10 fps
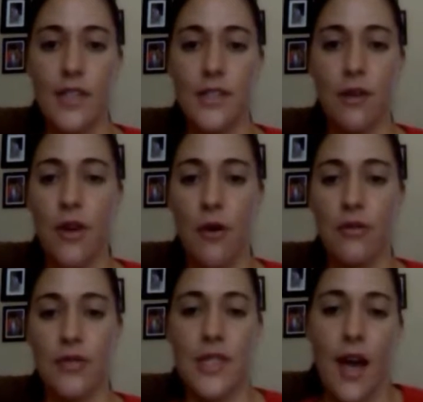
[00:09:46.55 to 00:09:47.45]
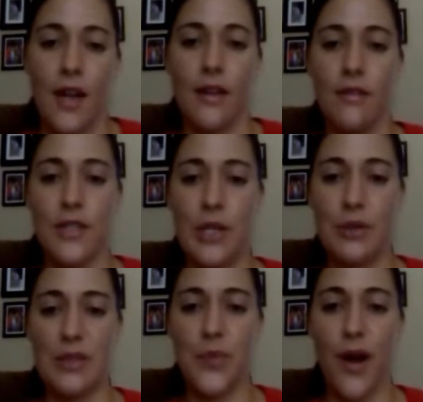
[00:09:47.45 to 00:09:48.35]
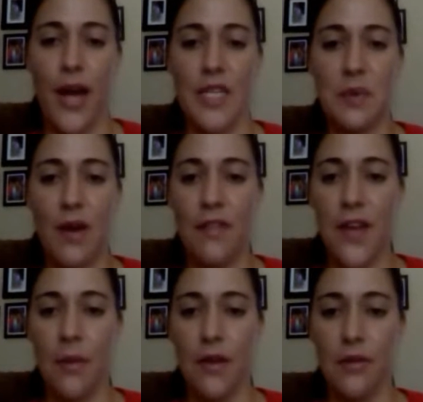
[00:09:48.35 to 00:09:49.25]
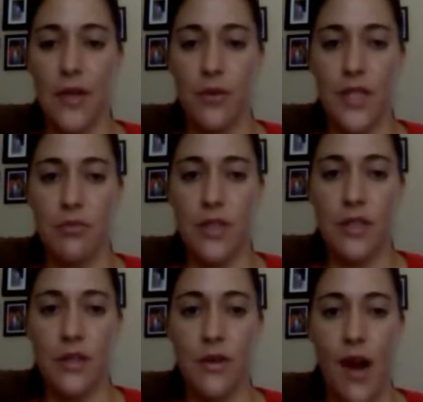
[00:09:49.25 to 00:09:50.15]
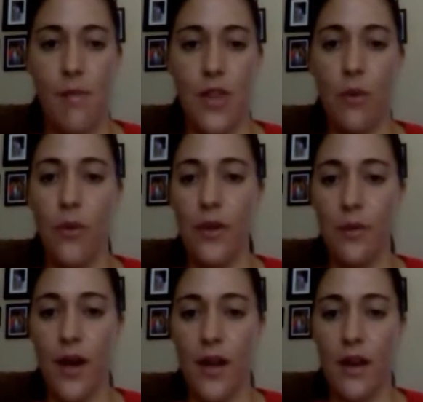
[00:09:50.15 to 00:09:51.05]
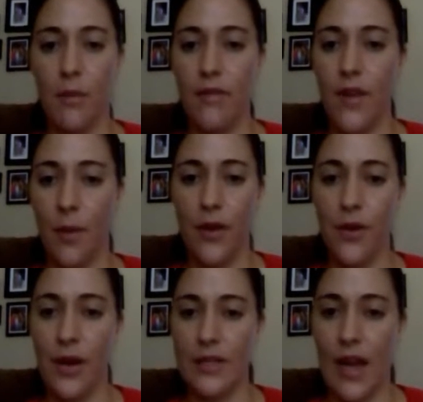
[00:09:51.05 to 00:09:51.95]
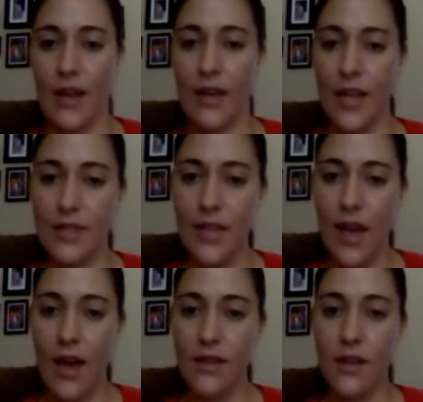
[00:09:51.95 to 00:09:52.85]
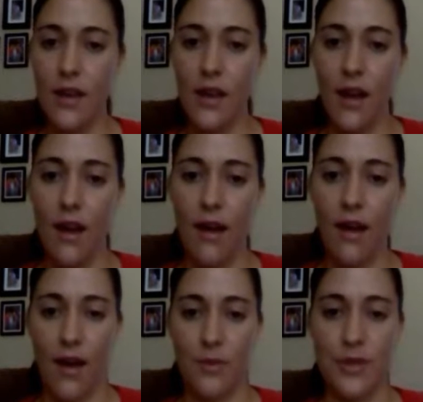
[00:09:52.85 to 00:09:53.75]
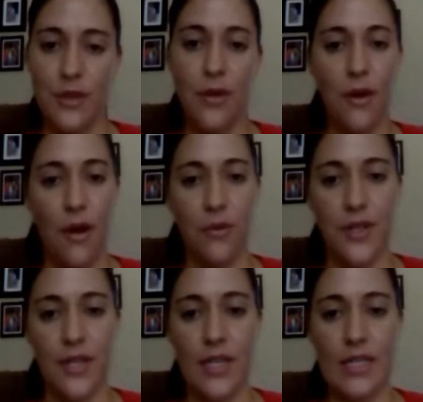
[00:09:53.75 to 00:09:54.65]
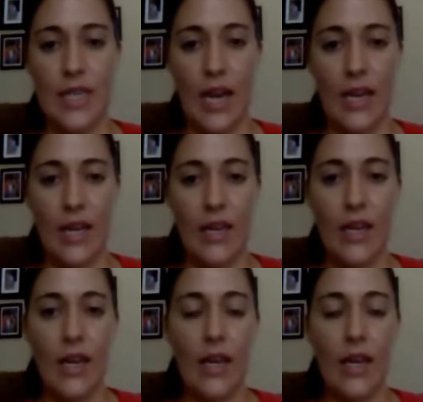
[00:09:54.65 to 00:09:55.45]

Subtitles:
So no one was kind of, surprised. But my family really wants me to. I'm the only one in my family who hasn't had kids yet. So they're all really excited.